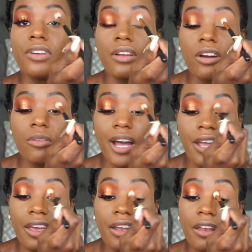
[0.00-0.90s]
Go back
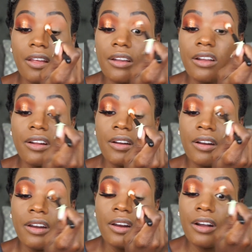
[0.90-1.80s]
in.
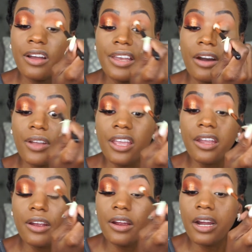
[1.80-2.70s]
Now
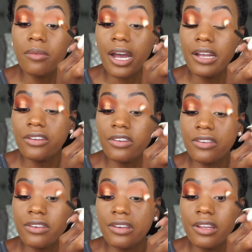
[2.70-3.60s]
here, I'm kind of
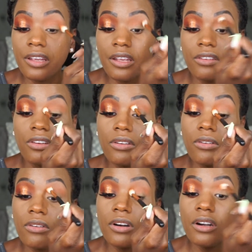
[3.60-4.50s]
just sticking
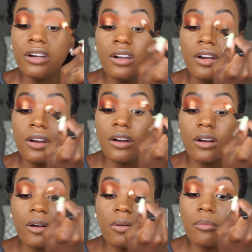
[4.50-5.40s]
to
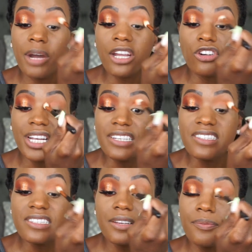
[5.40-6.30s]
my
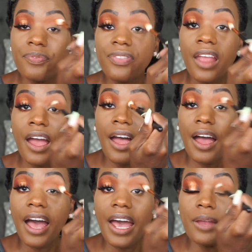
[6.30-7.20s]
crease.
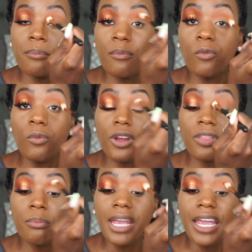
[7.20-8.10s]
And with
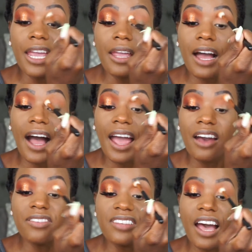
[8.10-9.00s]
me, I
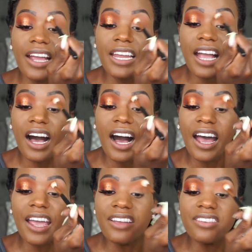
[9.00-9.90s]
have tiny
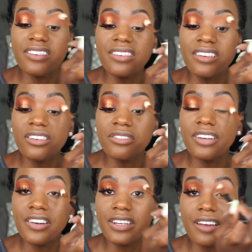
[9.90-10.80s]
eyes.
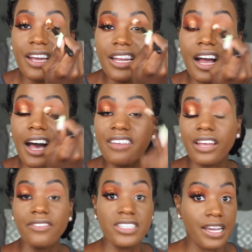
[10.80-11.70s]
Very tiny eyes. I
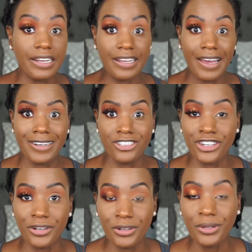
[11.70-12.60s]
have a tiny head in
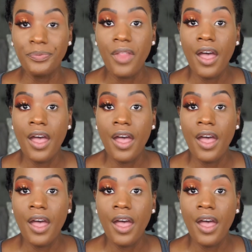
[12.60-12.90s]
general.